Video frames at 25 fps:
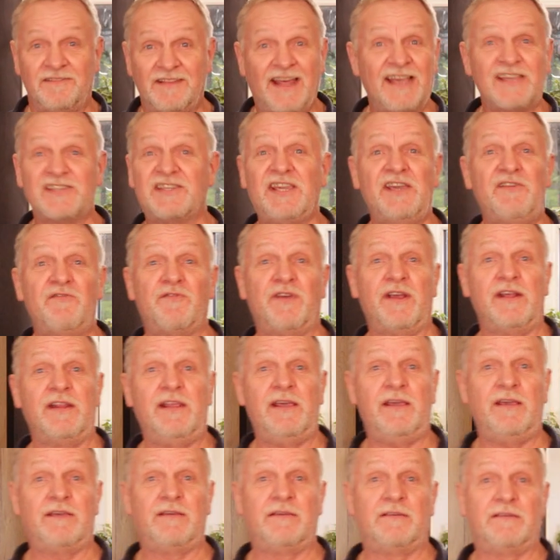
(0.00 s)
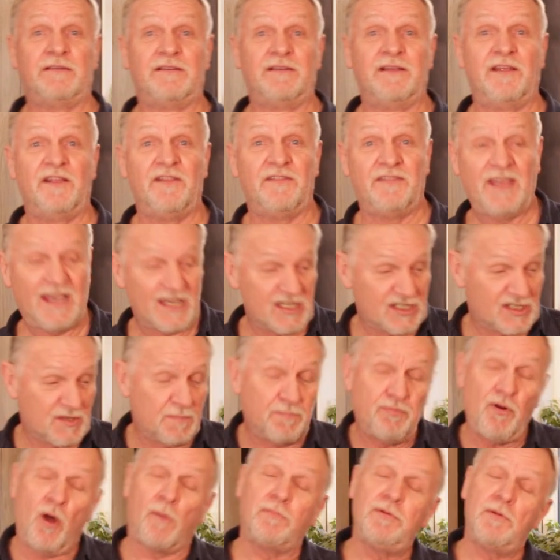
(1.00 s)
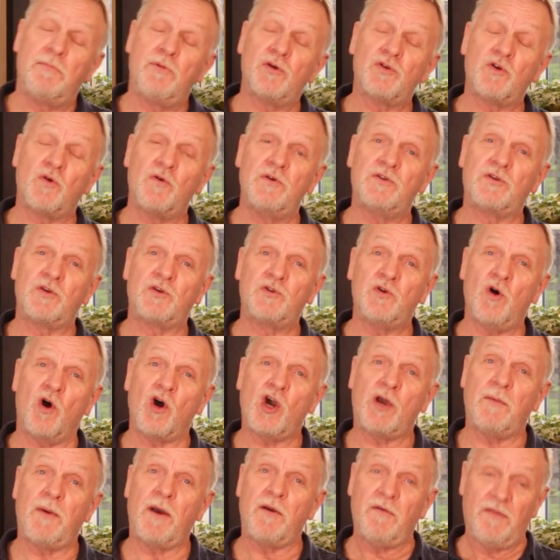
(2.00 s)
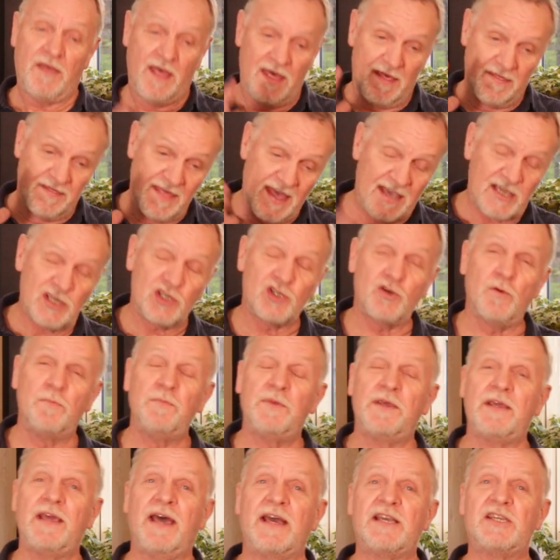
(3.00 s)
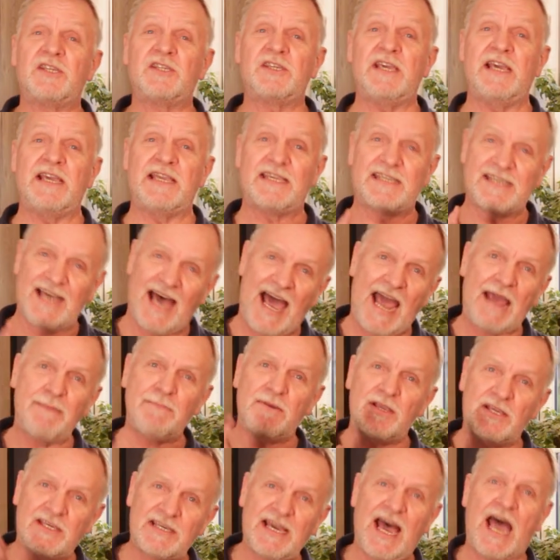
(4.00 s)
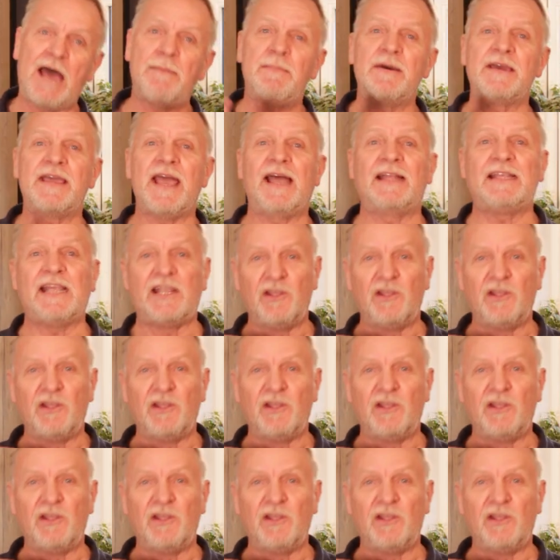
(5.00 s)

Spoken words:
That's it really. That's the problem I was going to talk about. That's something I see time and time again